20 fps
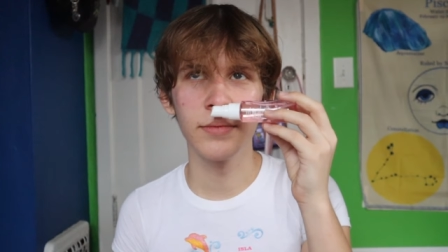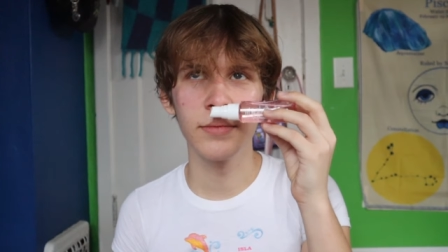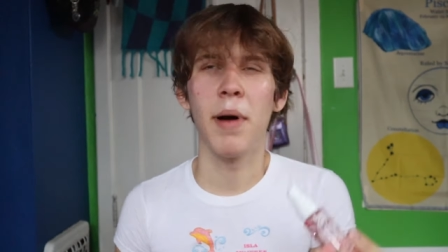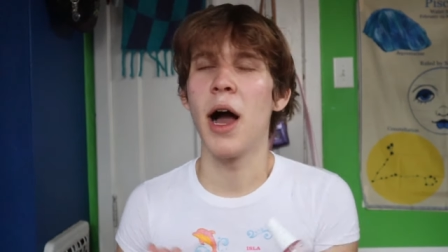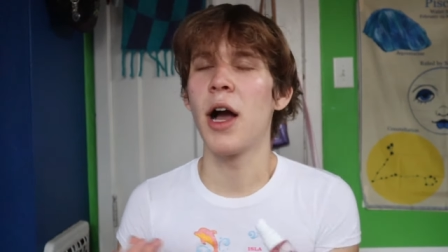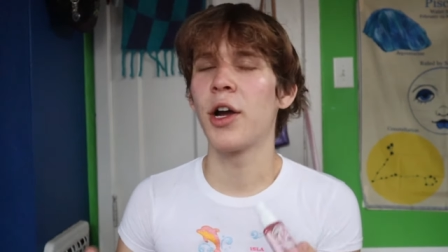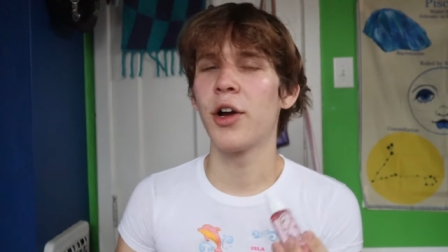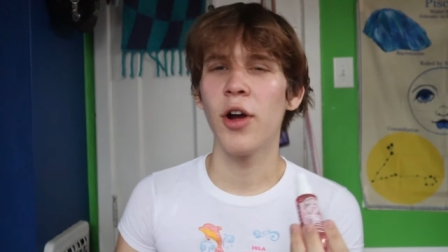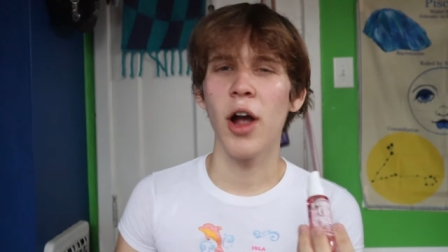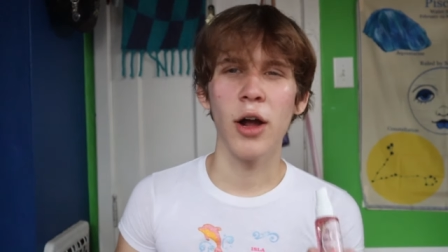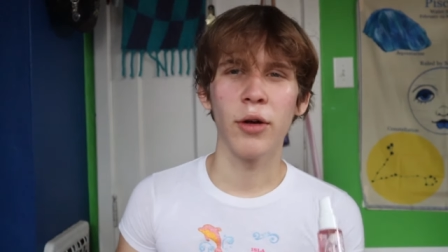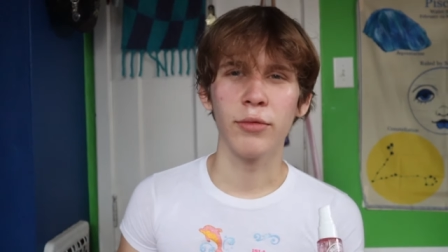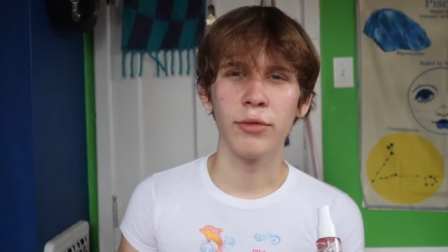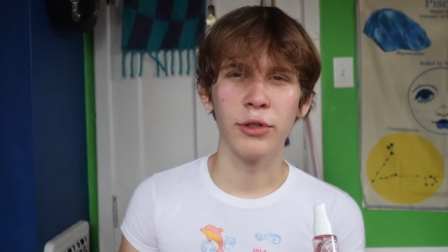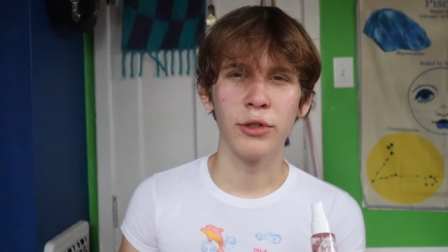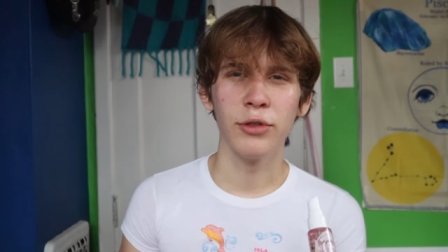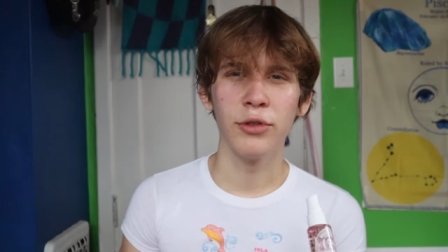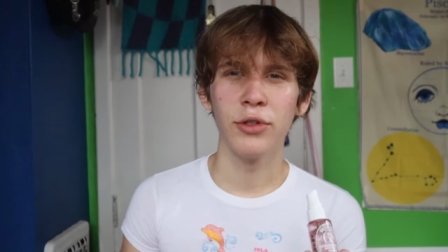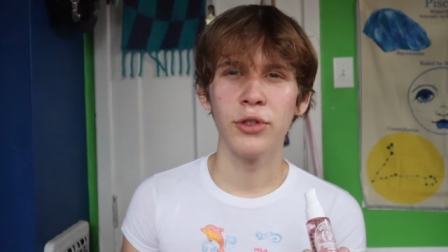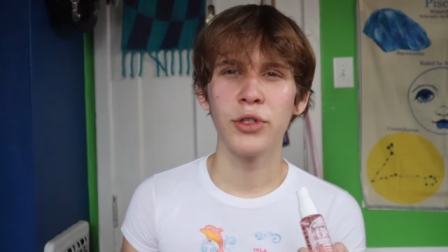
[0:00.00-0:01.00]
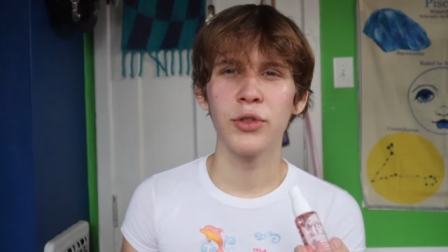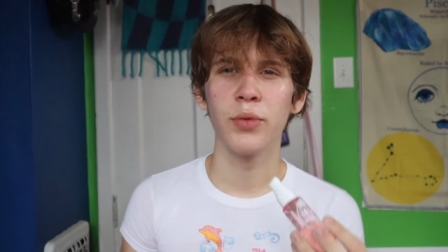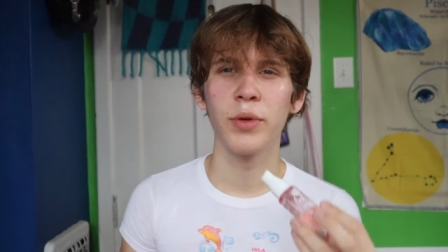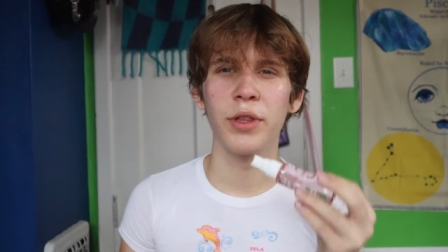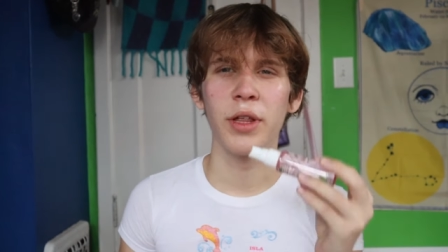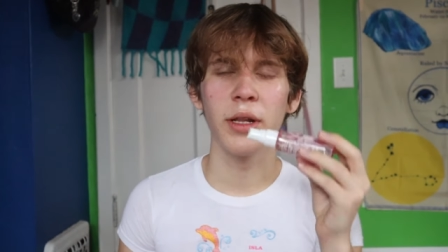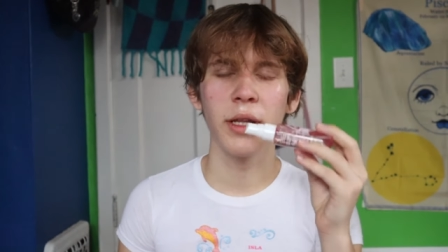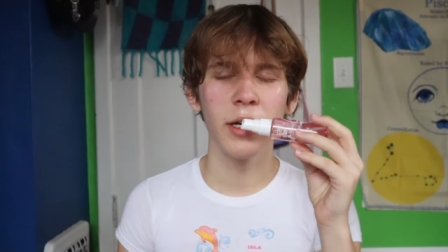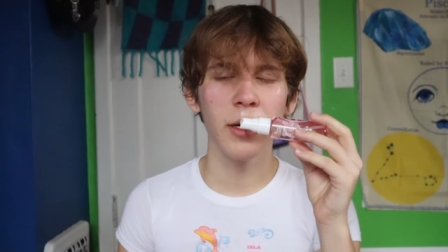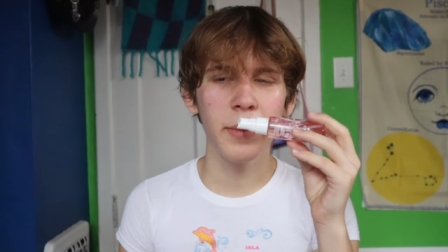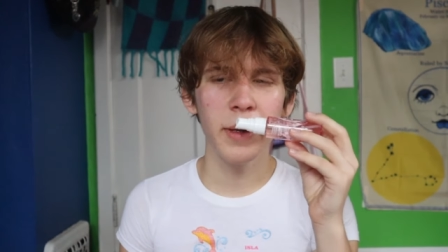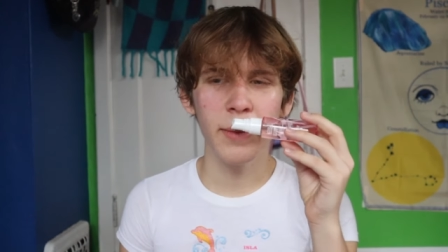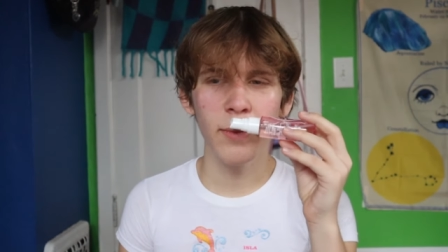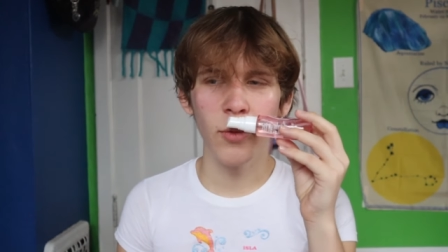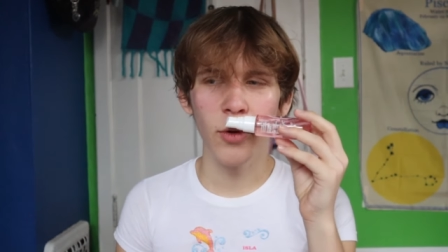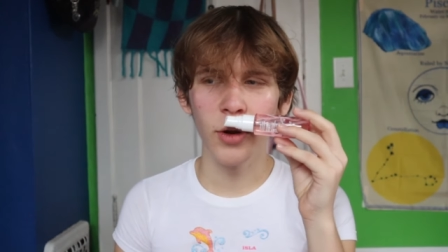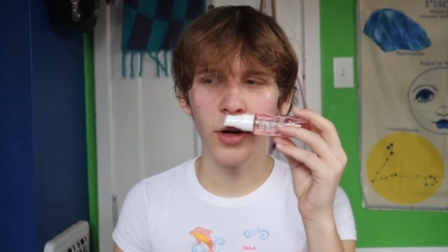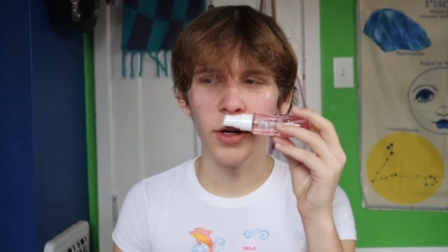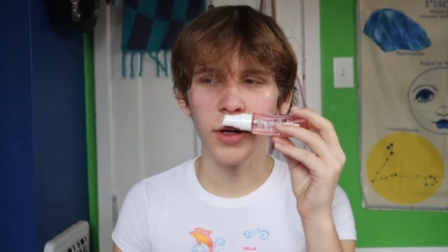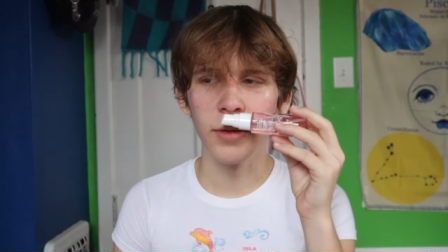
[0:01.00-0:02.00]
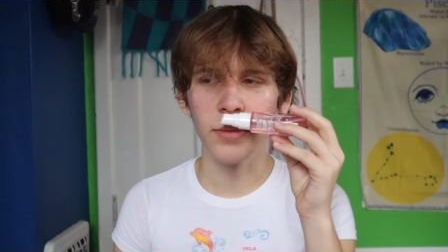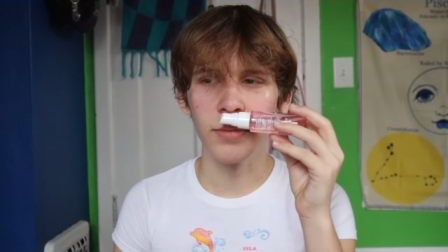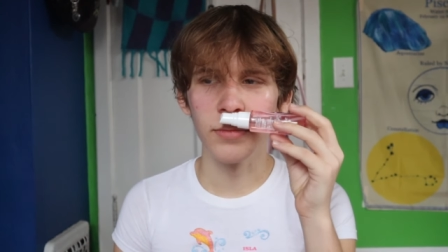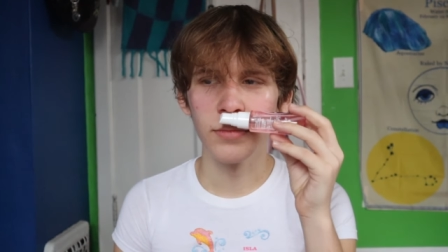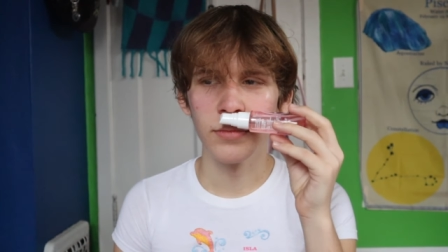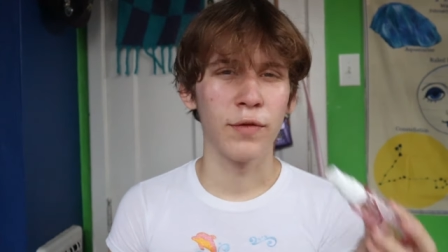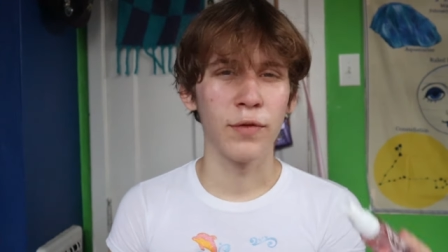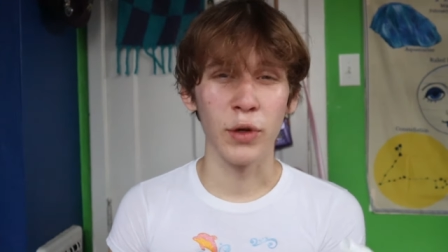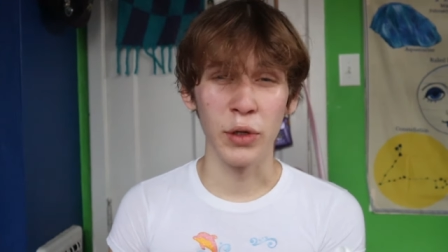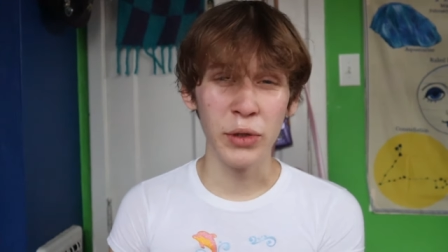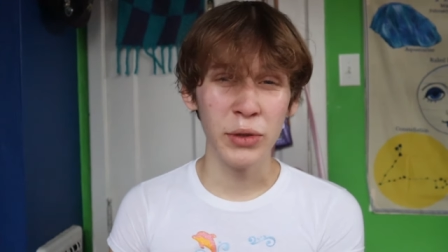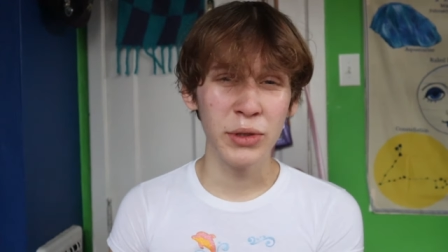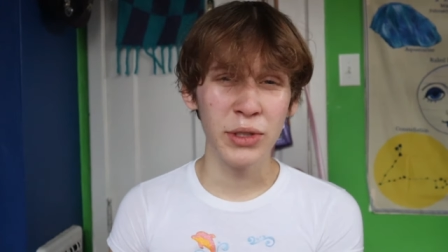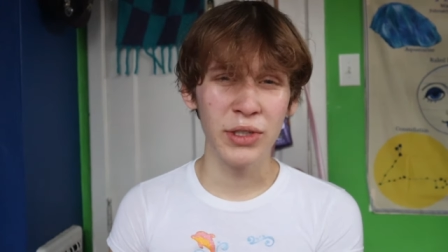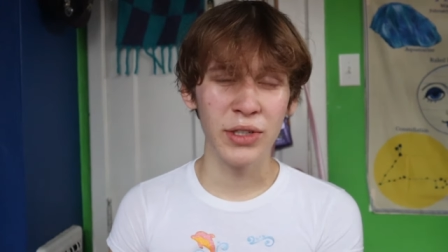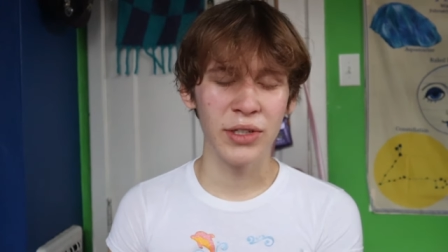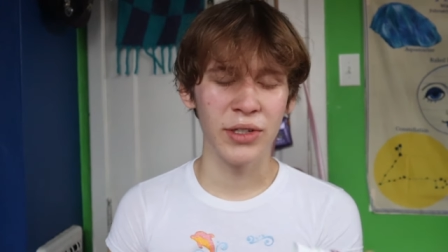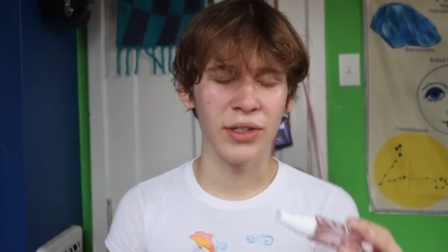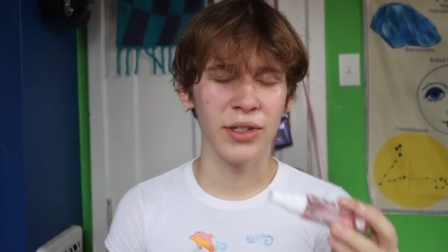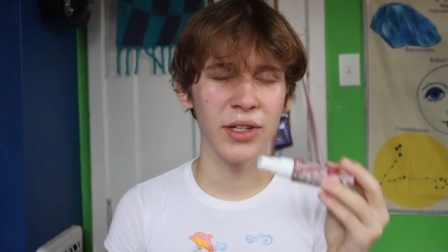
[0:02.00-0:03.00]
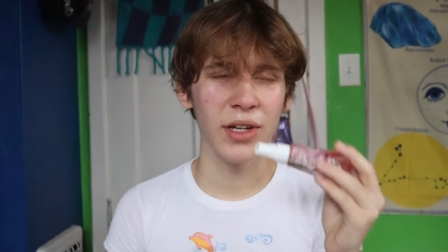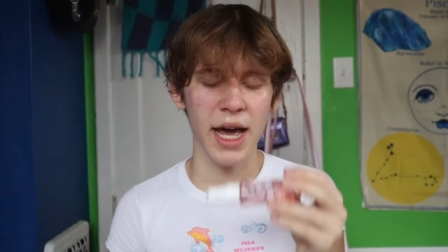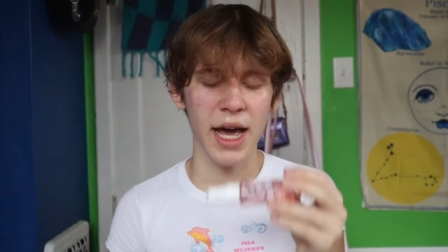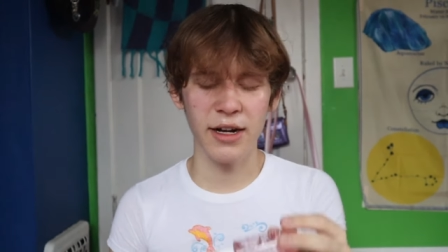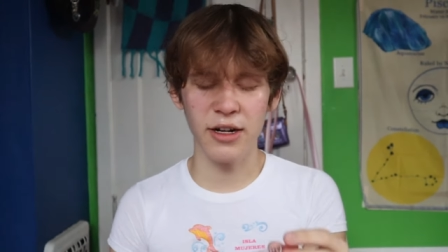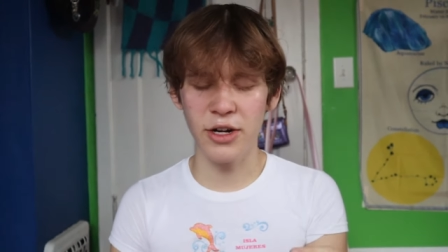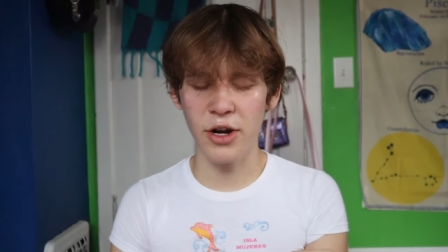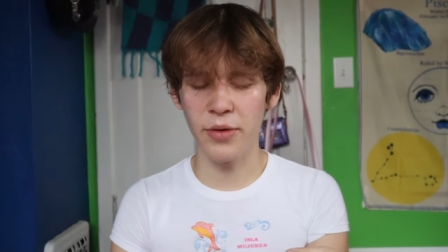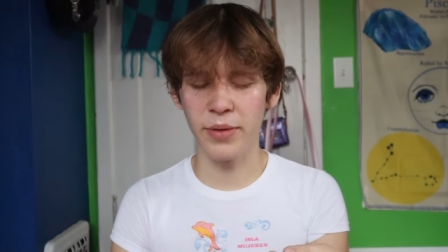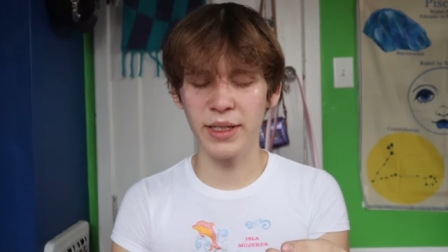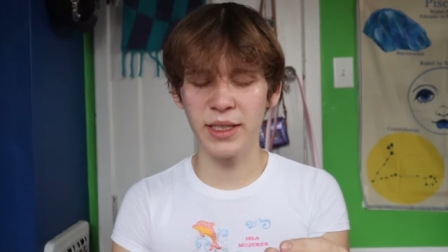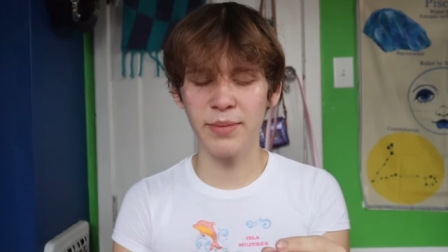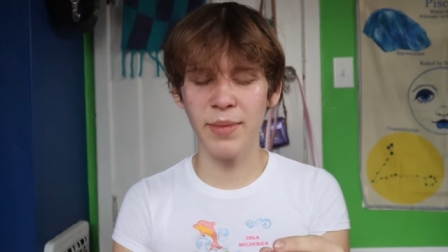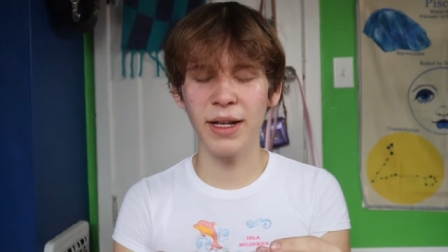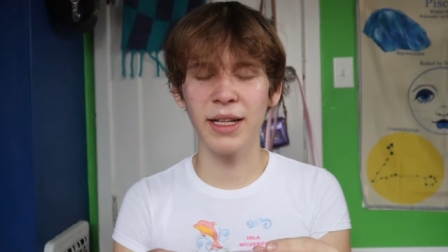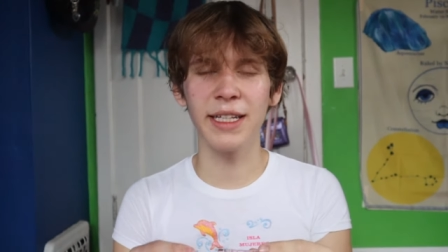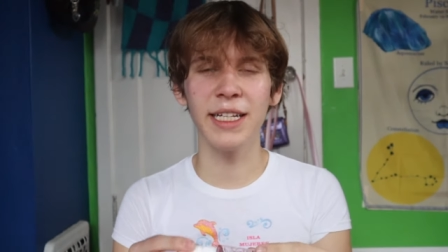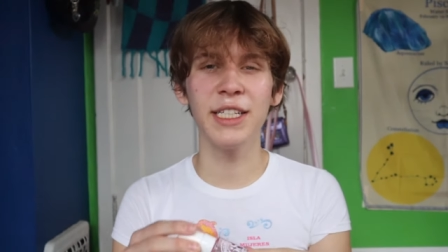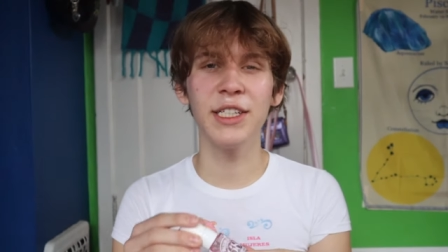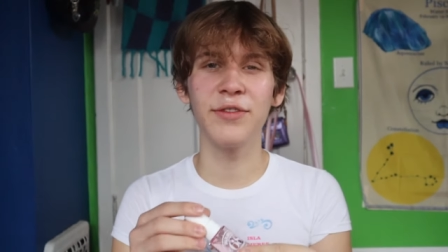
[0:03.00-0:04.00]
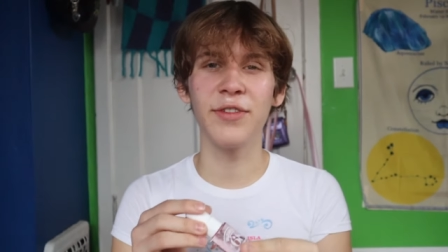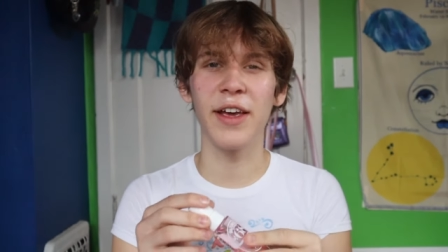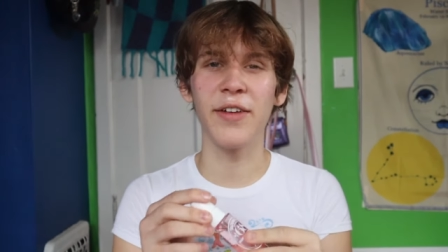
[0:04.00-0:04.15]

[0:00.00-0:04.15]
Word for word: Baccarat Rouge with a little bit more fruit I don't know, it's my least